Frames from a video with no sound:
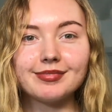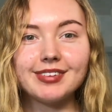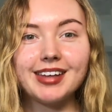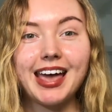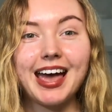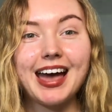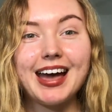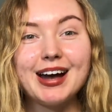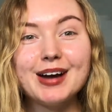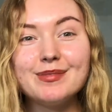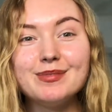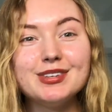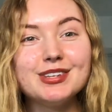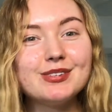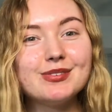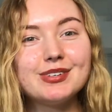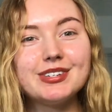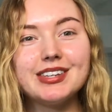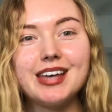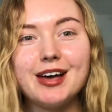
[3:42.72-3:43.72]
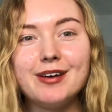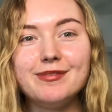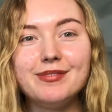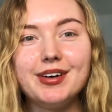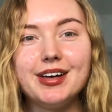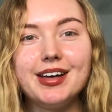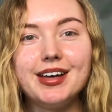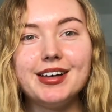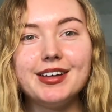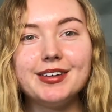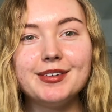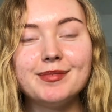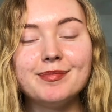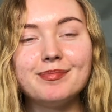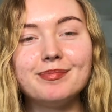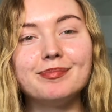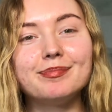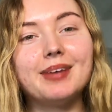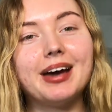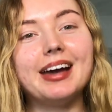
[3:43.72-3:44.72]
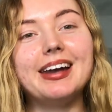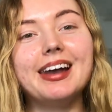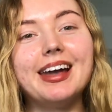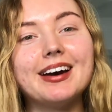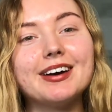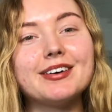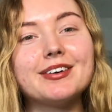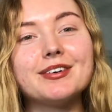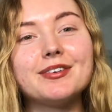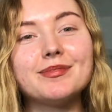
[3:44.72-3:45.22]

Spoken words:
I hope this was helpful. Bye now.